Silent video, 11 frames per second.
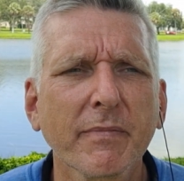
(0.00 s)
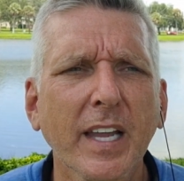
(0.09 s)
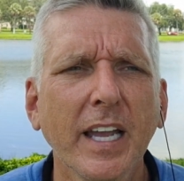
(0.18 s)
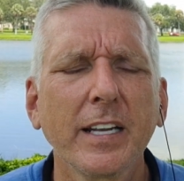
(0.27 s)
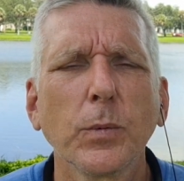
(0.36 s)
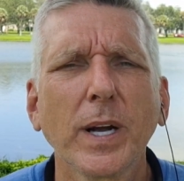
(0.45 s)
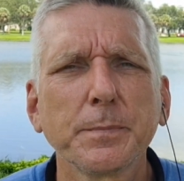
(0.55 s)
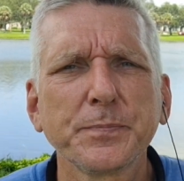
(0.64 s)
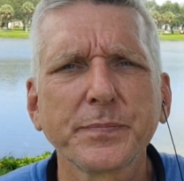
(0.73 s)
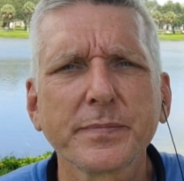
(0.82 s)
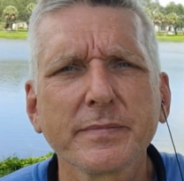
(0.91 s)
Anyway,
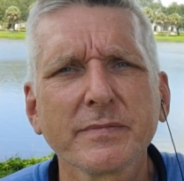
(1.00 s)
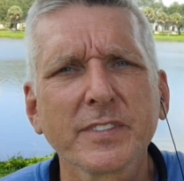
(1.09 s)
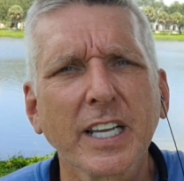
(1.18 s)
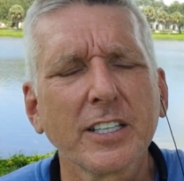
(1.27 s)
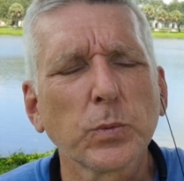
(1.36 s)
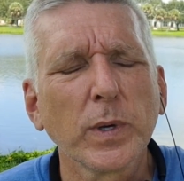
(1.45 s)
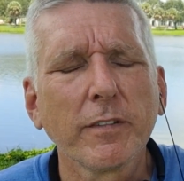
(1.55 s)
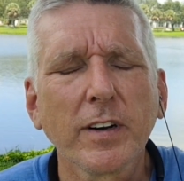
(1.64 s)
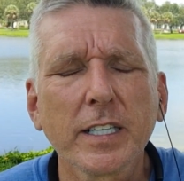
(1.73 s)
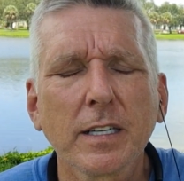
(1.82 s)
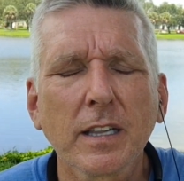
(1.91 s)
as we
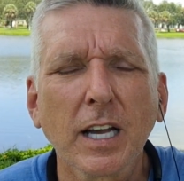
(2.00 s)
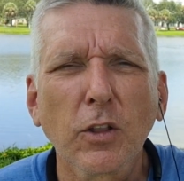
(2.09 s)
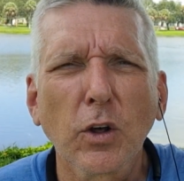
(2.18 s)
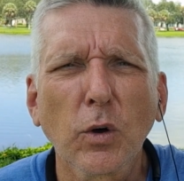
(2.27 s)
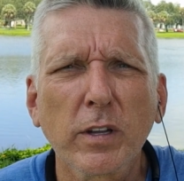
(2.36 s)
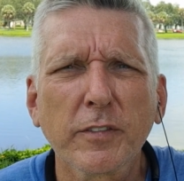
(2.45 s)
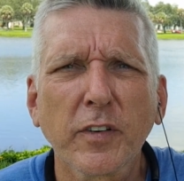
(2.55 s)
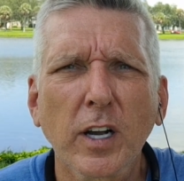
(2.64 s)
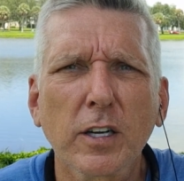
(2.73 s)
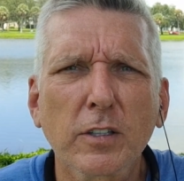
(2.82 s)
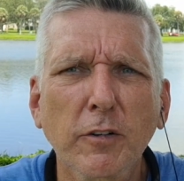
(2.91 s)
invite and allow the holy
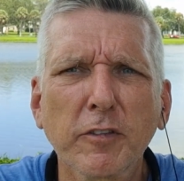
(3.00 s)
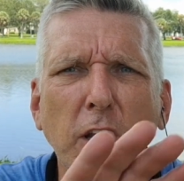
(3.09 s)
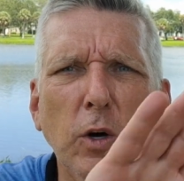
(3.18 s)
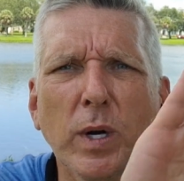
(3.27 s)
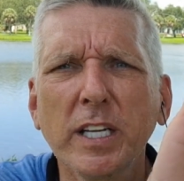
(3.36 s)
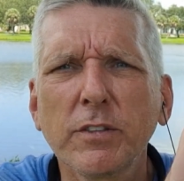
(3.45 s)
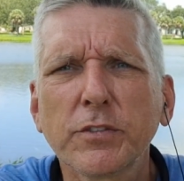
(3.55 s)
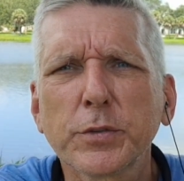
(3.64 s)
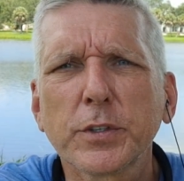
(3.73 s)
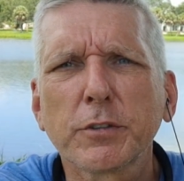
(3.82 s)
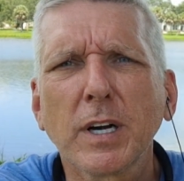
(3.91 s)
fire to flow in, through,
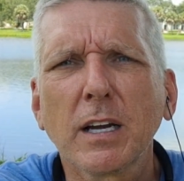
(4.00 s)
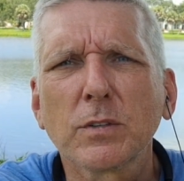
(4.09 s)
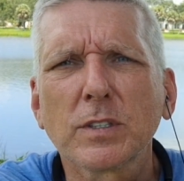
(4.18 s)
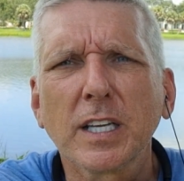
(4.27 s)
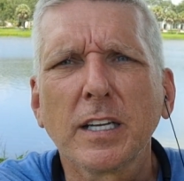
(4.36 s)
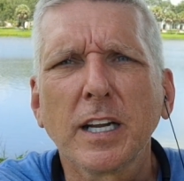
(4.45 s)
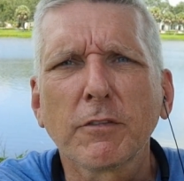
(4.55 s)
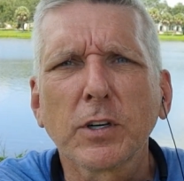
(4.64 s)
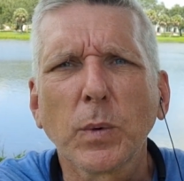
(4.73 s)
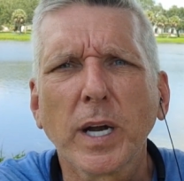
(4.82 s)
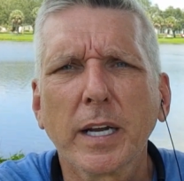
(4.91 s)
and around in every
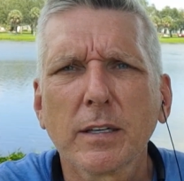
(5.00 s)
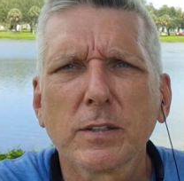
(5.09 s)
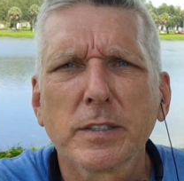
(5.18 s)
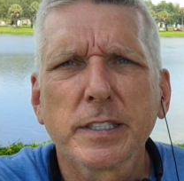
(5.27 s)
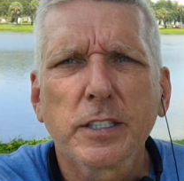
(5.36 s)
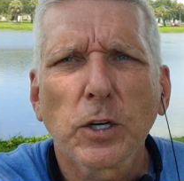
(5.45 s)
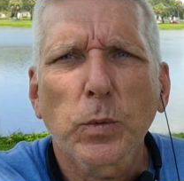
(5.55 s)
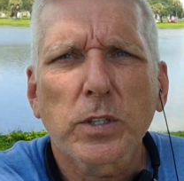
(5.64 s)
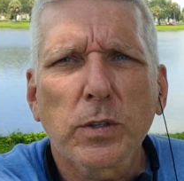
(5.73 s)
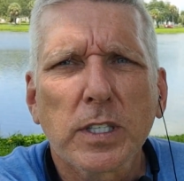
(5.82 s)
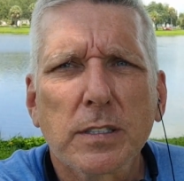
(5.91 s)
way, here we'll
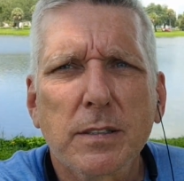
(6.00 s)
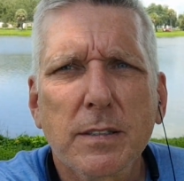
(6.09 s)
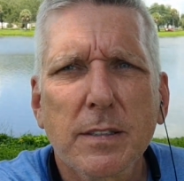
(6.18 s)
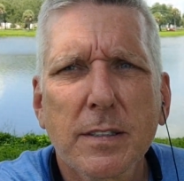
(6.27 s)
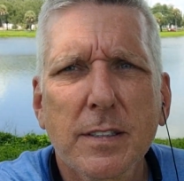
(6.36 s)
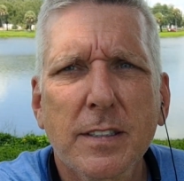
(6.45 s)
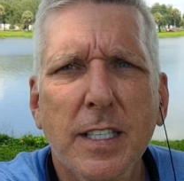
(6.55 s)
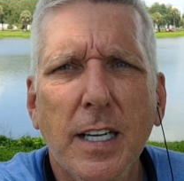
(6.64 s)
do this. I